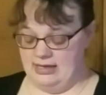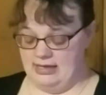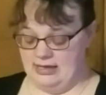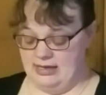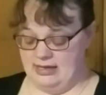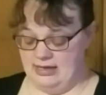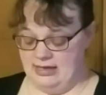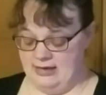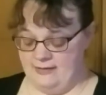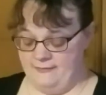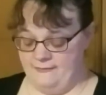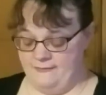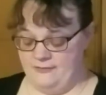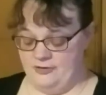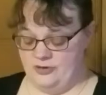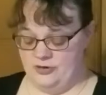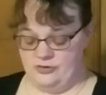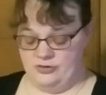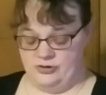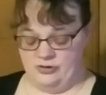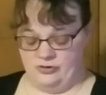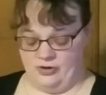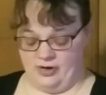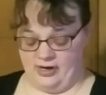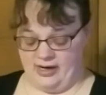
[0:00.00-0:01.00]
If you
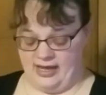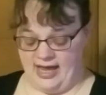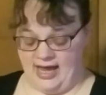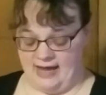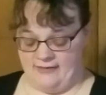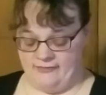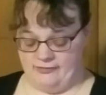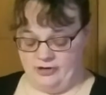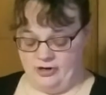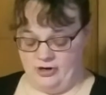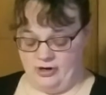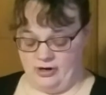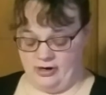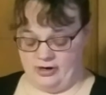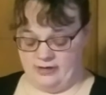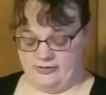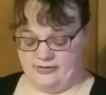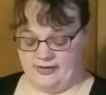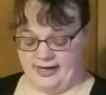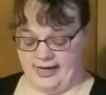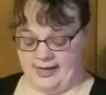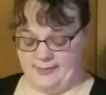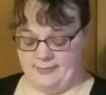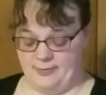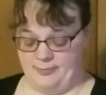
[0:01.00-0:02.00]
do not have a card
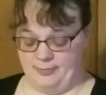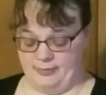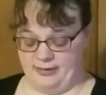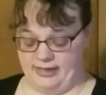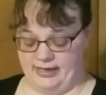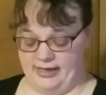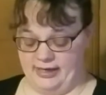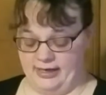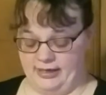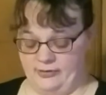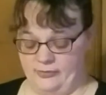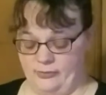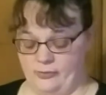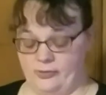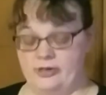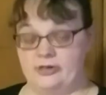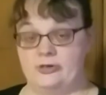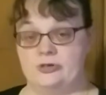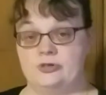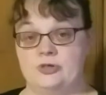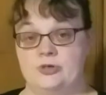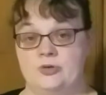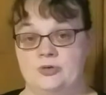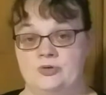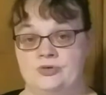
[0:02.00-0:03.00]
that can be played, or you
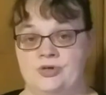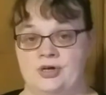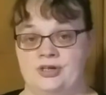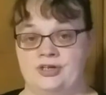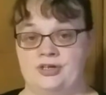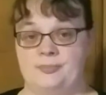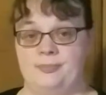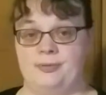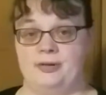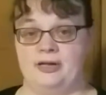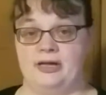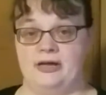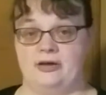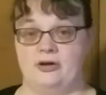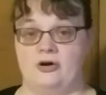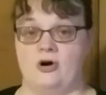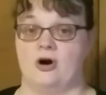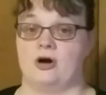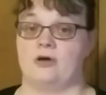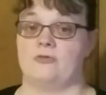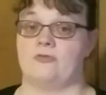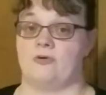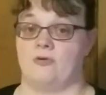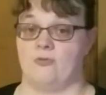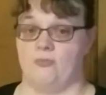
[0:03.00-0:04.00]
choose not to play a
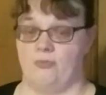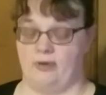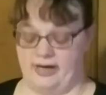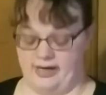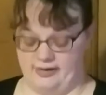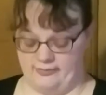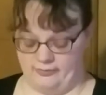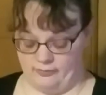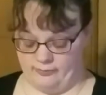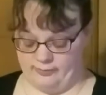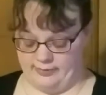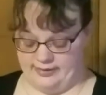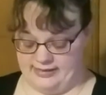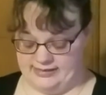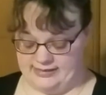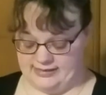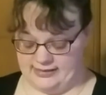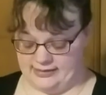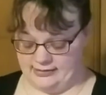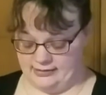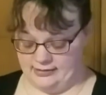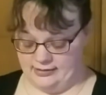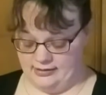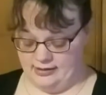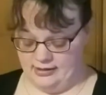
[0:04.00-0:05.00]
card for whatever
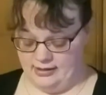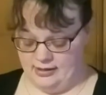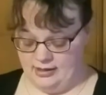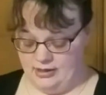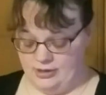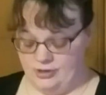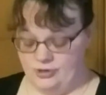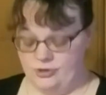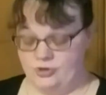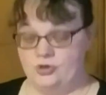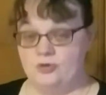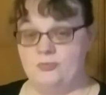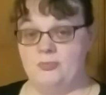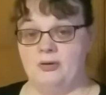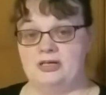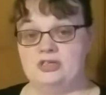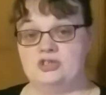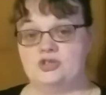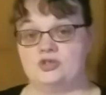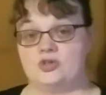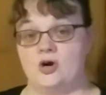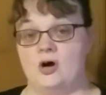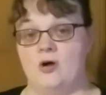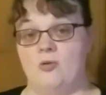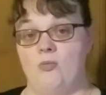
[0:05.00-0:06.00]
reason, you must
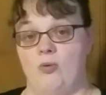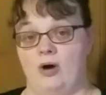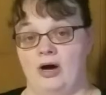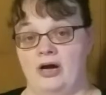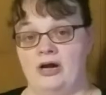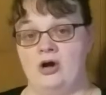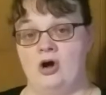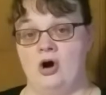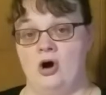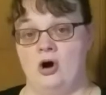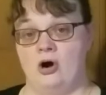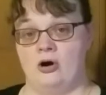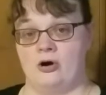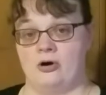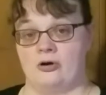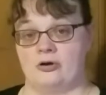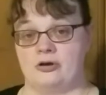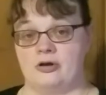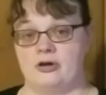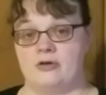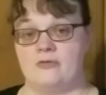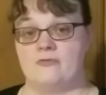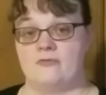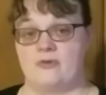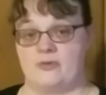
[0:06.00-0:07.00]
draw 1
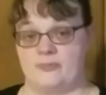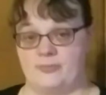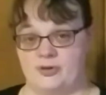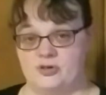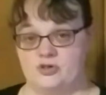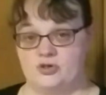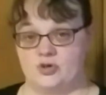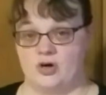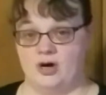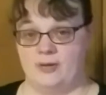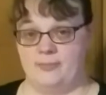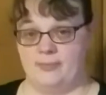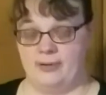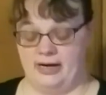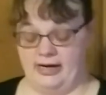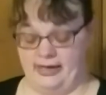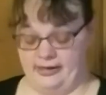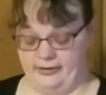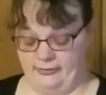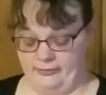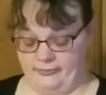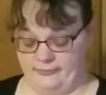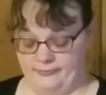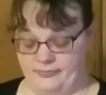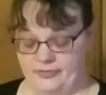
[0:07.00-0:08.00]
card from the draw
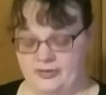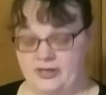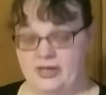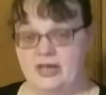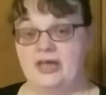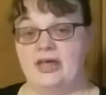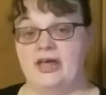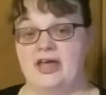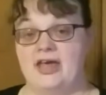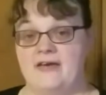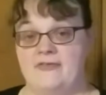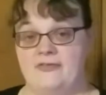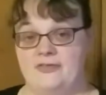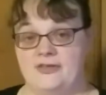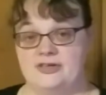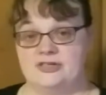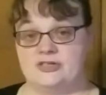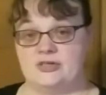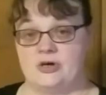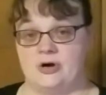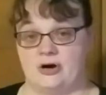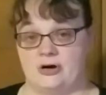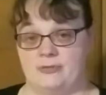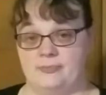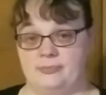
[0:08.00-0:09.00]
pile. If this
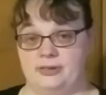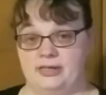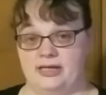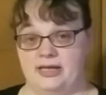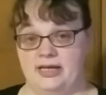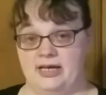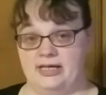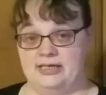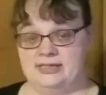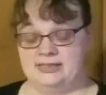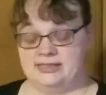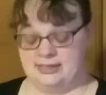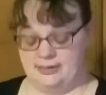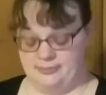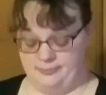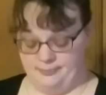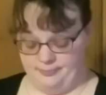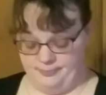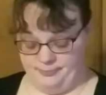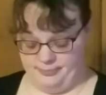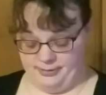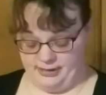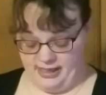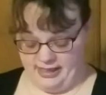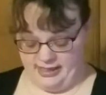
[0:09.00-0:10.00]
card plays,
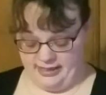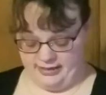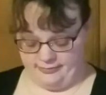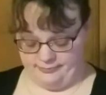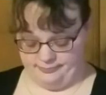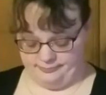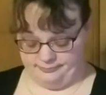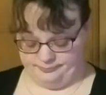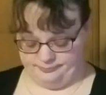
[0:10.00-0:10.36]
play it.